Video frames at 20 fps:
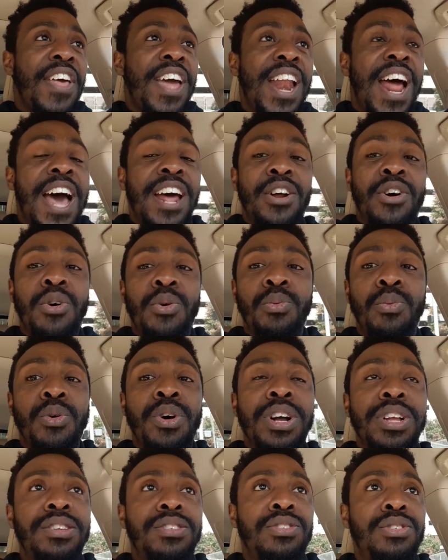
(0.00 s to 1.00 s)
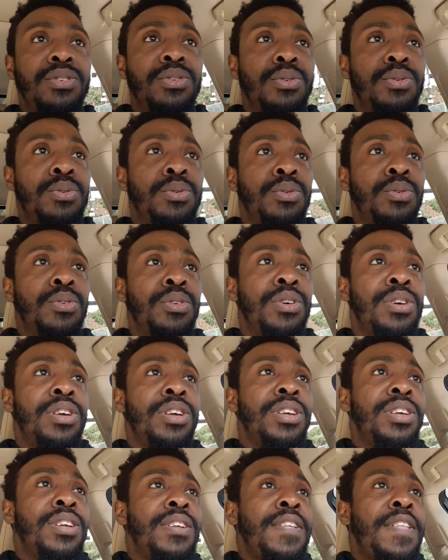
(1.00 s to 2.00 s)
I don't want to,
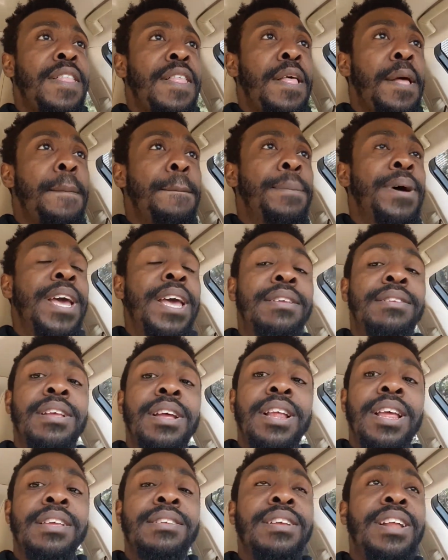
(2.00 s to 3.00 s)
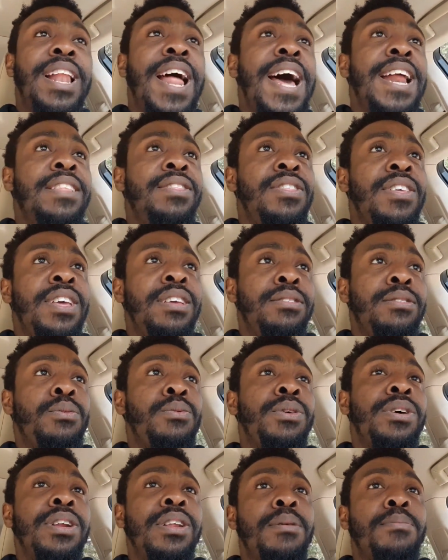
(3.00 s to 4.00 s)
but it's a lot of things.
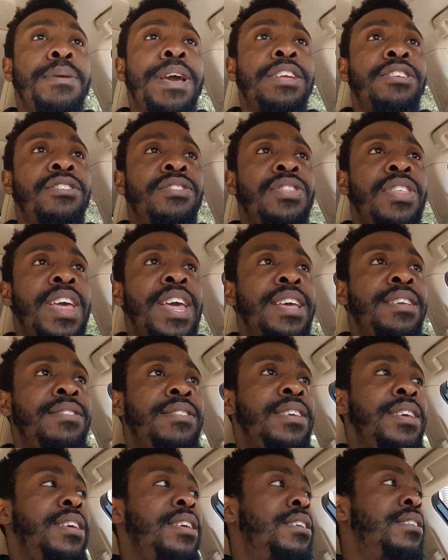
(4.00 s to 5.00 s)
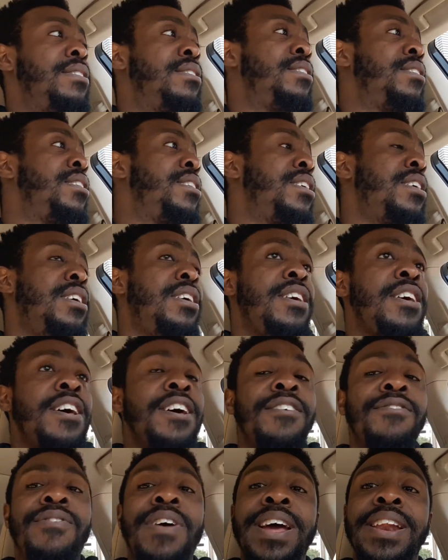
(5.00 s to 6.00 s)
And one of the major things is
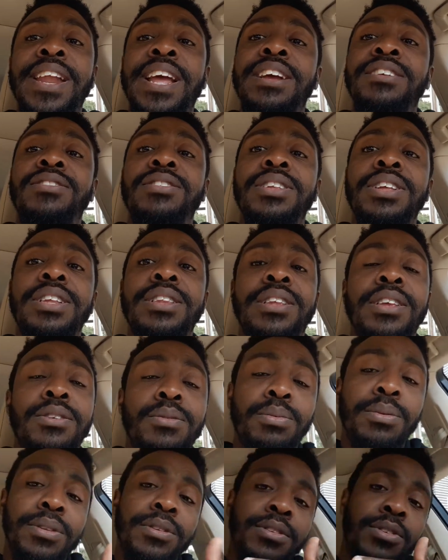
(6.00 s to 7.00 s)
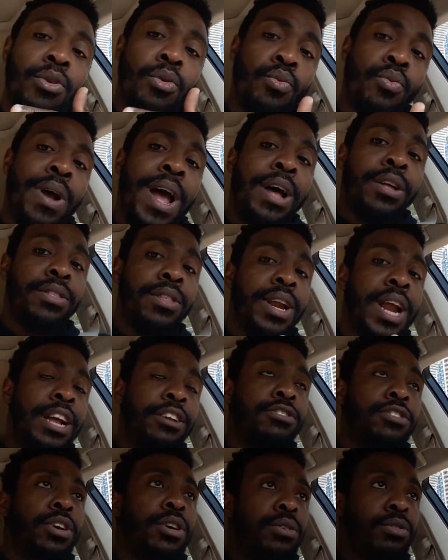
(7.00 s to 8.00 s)
financially, this was the route that I
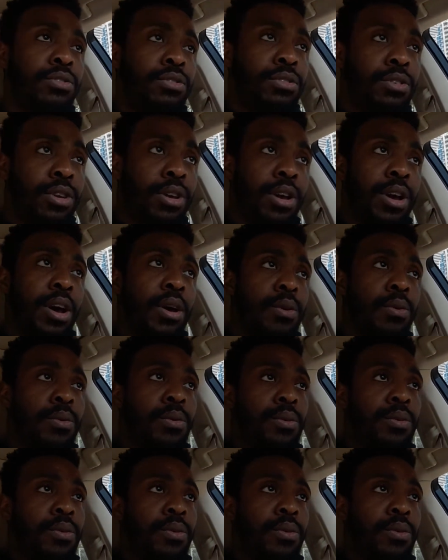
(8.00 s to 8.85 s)
chose to go.